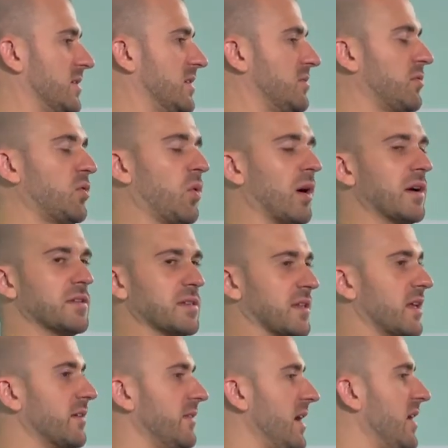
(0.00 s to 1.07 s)
This requires a
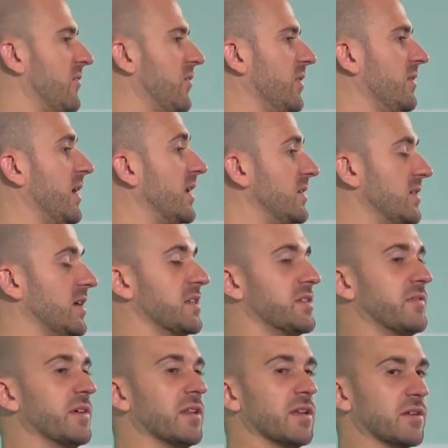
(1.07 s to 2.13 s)
lot of effort and does
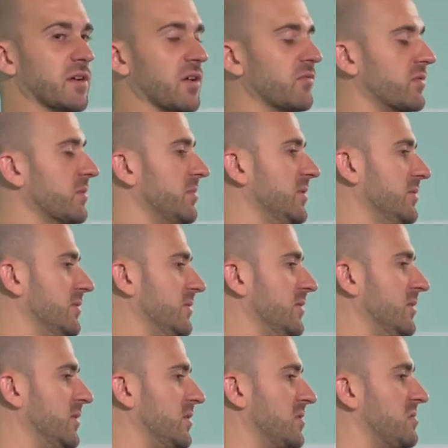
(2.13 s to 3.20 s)
feel uncomfortable.
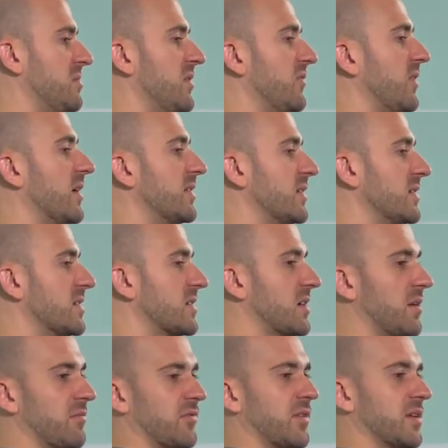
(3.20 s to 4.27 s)
You may find the
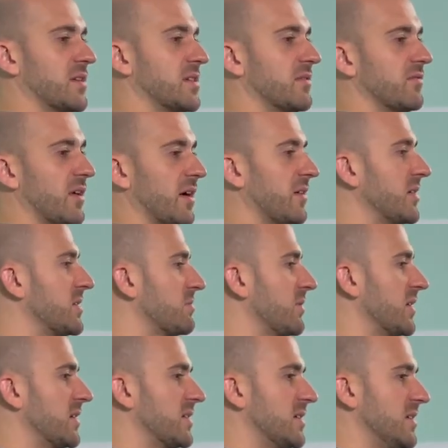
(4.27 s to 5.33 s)
discomfort is in various
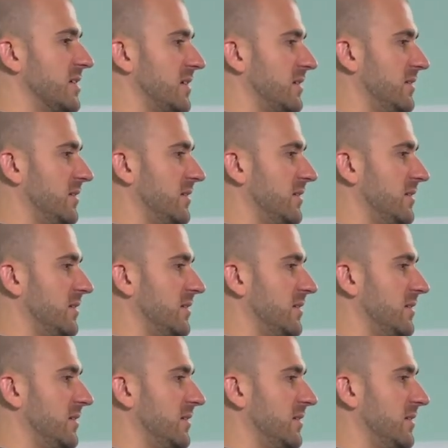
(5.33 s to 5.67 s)
places.